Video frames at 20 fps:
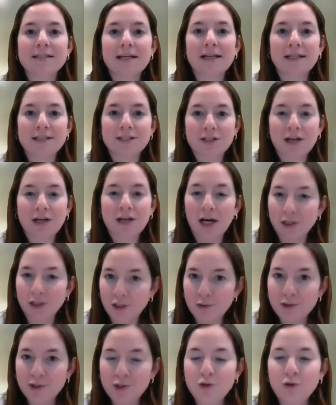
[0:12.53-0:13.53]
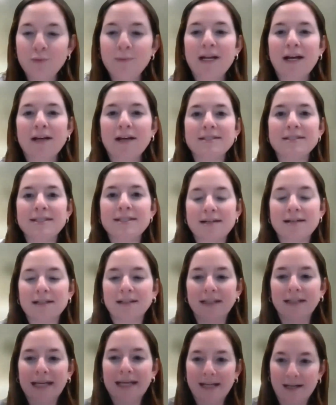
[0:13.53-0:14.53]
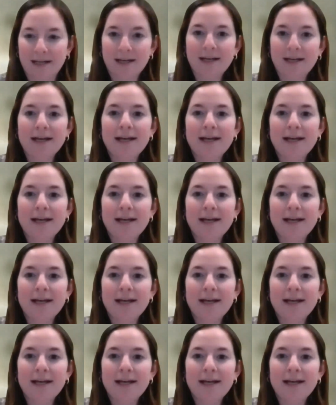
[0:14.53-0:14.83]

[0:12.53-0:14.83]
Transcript: It's on YouTube, and I'll send a link